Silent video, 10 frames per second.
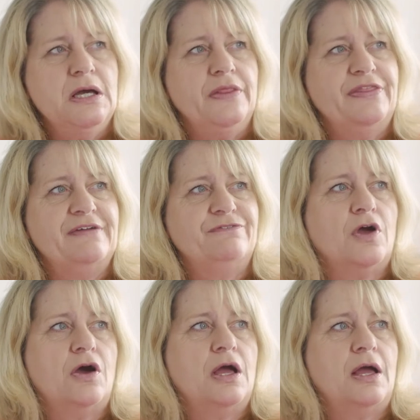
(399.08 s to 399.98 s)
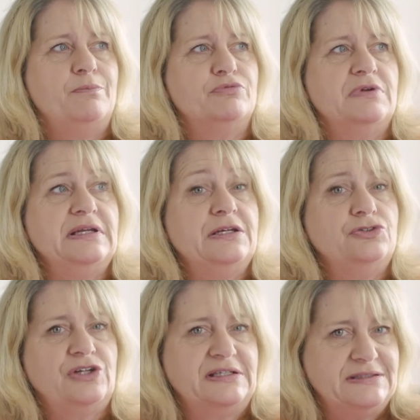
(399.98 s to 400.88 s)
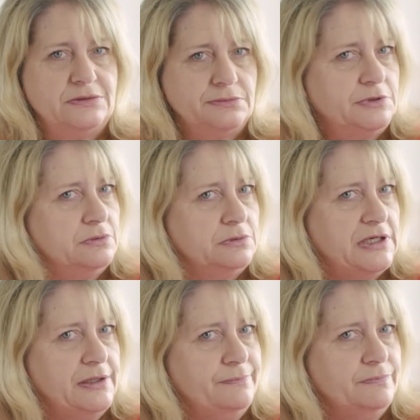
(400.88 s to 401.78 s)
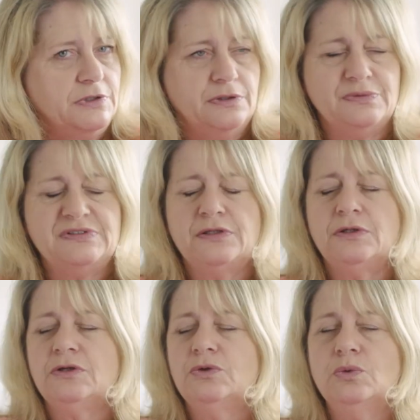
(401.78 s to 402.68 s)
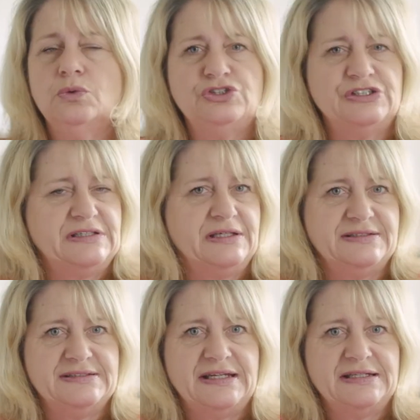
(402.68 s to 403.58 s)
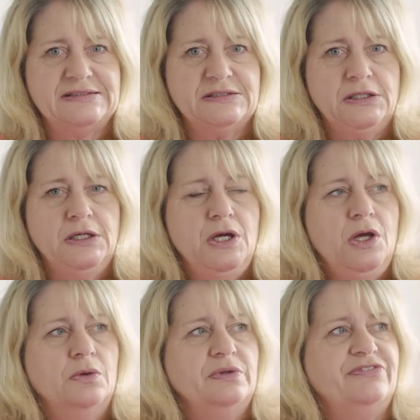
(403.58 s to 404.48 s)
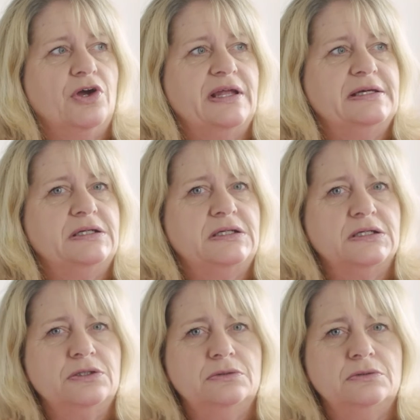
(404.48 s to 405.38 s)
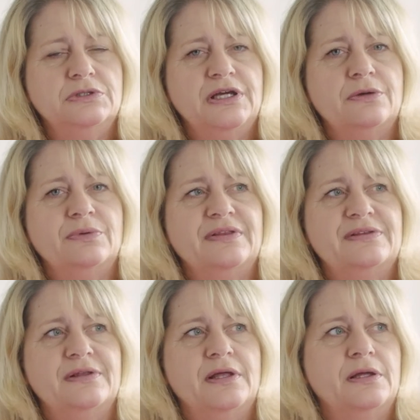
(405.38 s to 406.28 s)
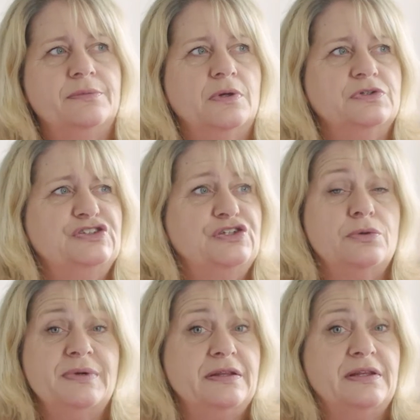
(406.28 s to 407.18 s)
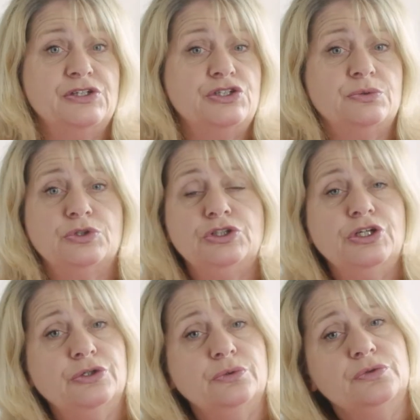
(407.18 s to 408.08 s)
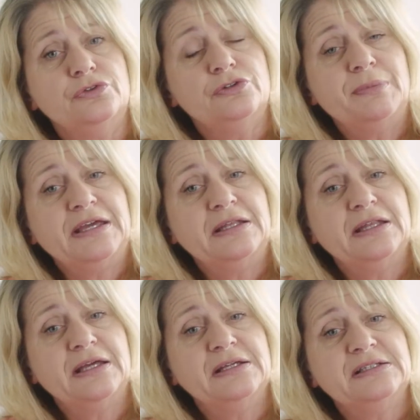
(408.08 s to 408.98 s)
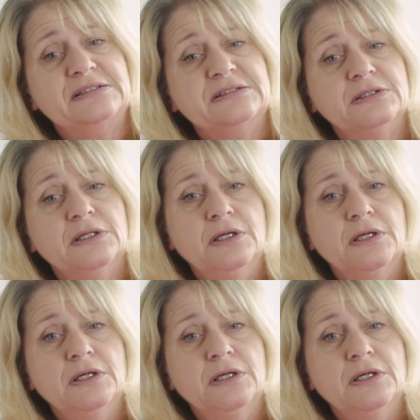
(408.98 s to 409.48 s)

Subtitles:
They've got a brilliant dressing up corner, loads of gorgeous things in it. We've got an art corner with so many things you can use to make things.